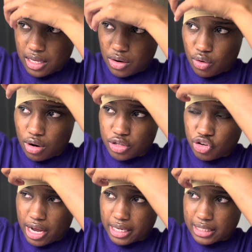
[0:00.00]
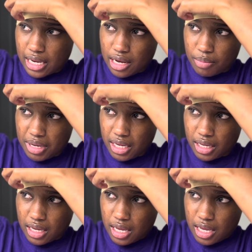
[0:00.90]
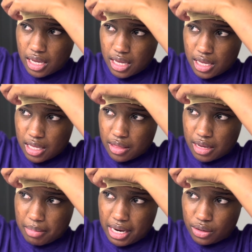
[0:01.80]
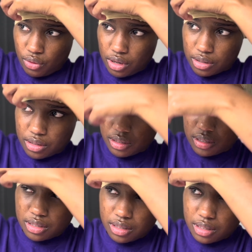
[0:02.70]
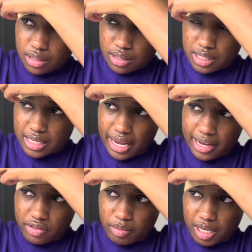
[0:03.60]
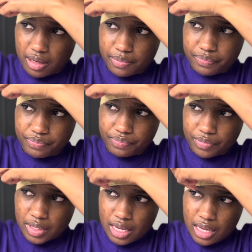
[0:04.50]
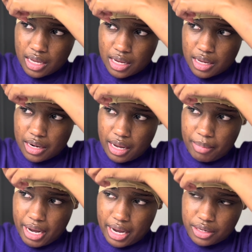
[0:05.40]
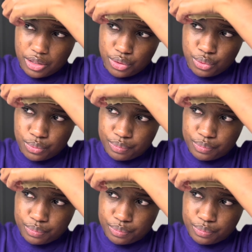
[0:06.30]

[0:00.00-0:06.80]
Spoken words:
or trying to tell me that my daughter saved me. Now, mind you,